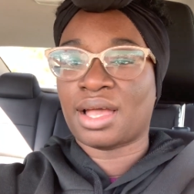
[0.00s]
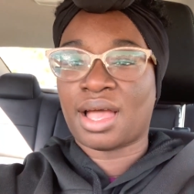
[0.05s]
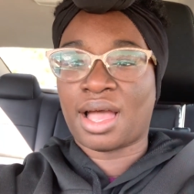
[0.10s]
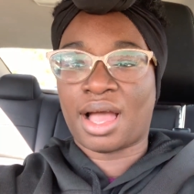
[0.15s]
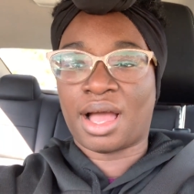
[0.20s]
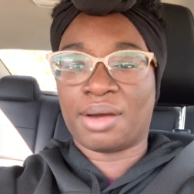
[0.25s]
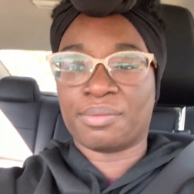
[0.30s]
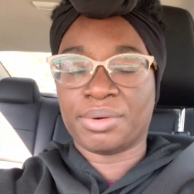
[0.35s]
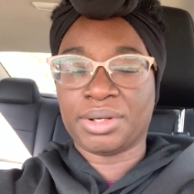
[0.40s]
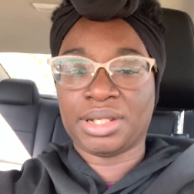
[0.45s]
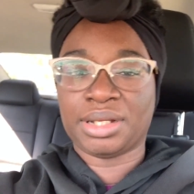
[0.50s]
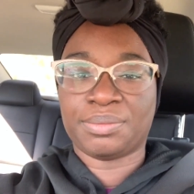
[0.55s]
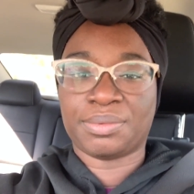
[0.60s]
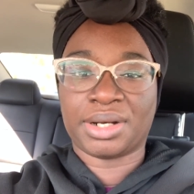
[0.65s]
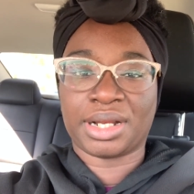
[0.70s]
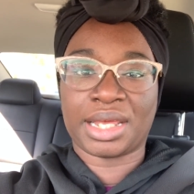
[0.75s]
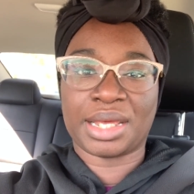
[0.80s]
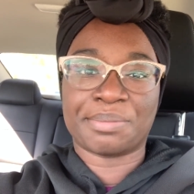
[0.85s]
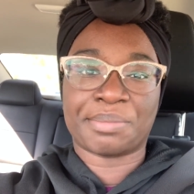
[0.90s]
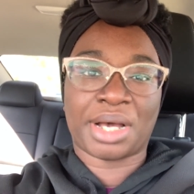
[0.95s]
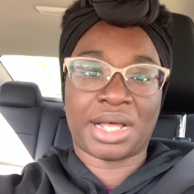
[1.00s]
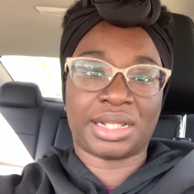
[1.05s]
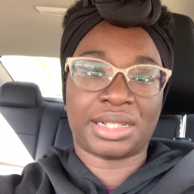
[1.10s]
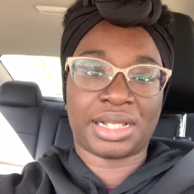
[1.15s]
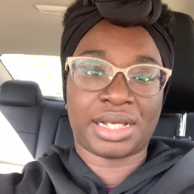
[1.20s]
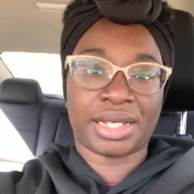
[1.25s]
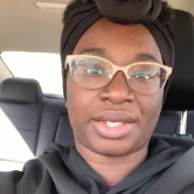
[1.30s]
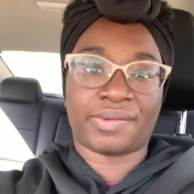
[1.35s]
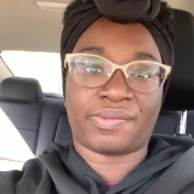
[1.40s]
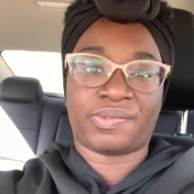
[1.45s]
I really want to get my
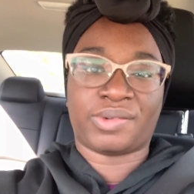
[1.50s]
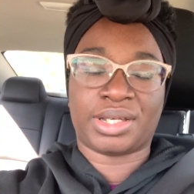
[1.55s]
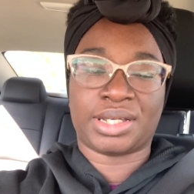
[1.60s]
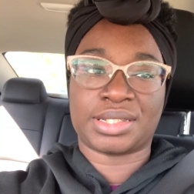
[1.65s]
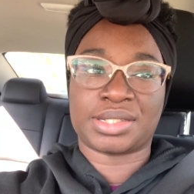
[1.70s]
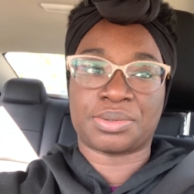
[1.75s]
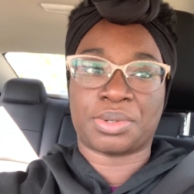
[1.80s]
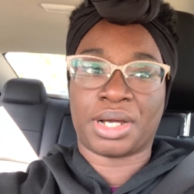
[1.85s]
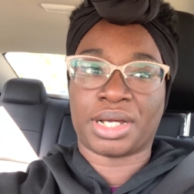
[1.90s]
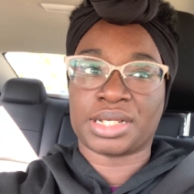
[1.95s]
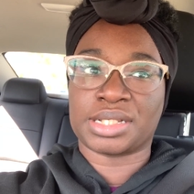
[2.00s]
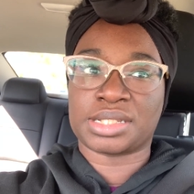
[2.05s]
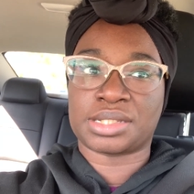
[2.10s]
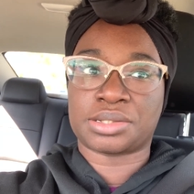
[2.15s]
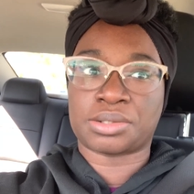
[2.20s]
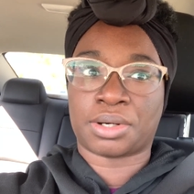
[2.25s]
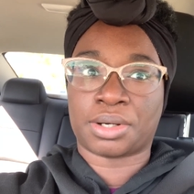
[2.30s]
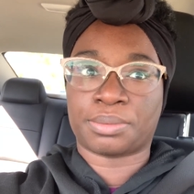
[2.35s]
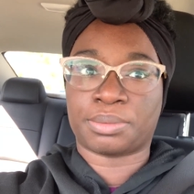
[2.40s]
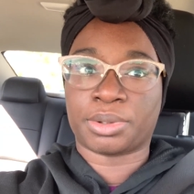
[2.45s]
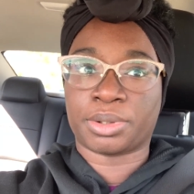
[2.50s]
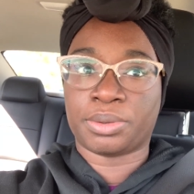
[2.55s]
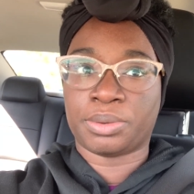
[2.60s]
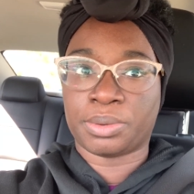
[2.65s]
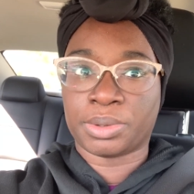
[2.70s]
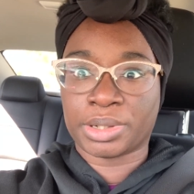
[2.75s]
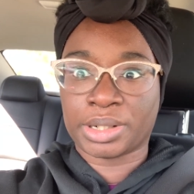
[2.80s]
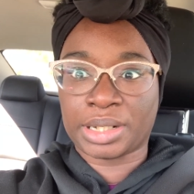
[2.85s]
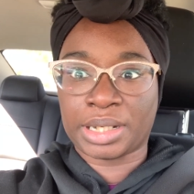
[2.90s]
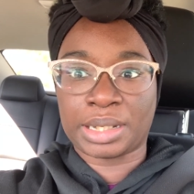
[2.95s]
light fixed so I can start
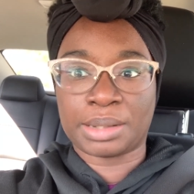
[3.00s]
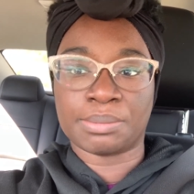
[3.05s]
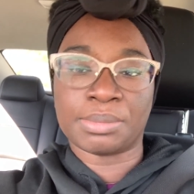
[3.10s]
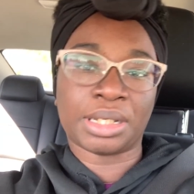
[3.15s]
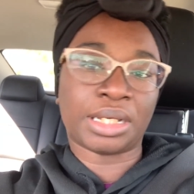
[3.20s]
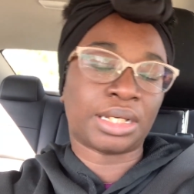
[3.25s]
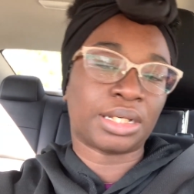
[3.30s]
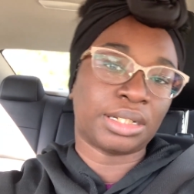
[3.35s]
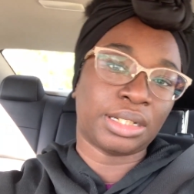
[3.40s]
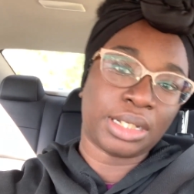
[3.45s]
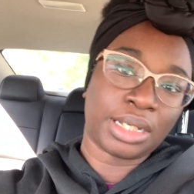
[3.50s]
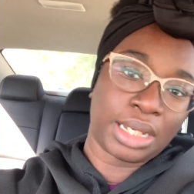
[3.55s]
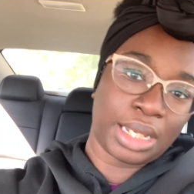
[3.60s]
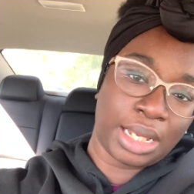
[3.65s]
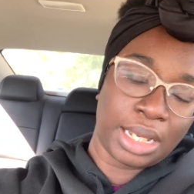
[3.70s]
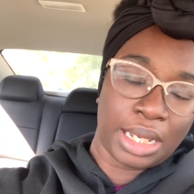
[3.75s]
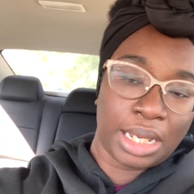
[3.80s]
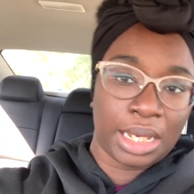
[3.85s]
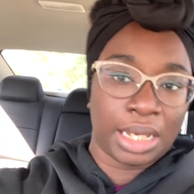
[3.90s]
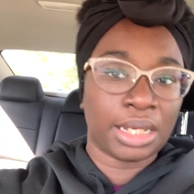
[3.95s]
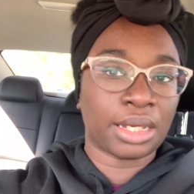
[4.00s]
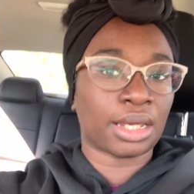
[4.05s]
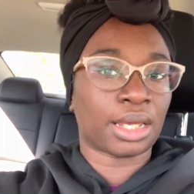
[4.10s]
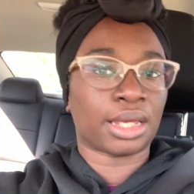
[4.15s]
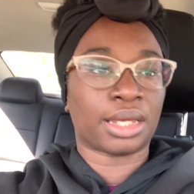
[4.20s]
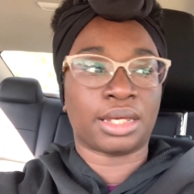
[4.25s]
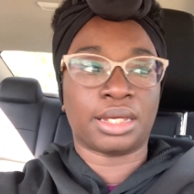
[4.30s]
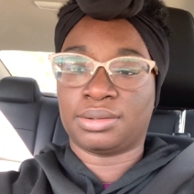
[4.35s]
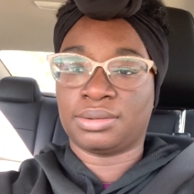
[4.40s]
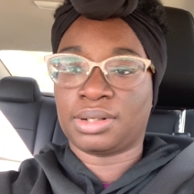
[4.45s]
recording me cooking
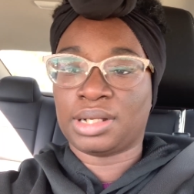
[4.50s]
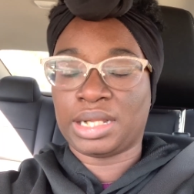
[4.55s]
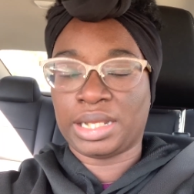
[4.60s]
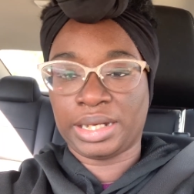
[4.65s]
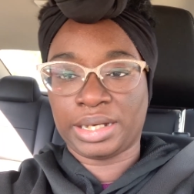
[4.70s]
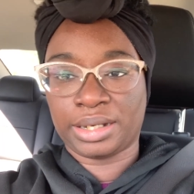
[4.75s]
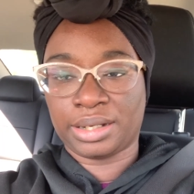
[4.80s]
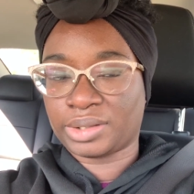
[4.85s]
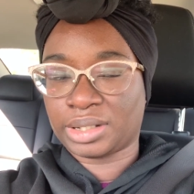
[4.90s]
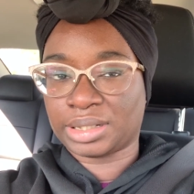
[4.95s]
and cleaning.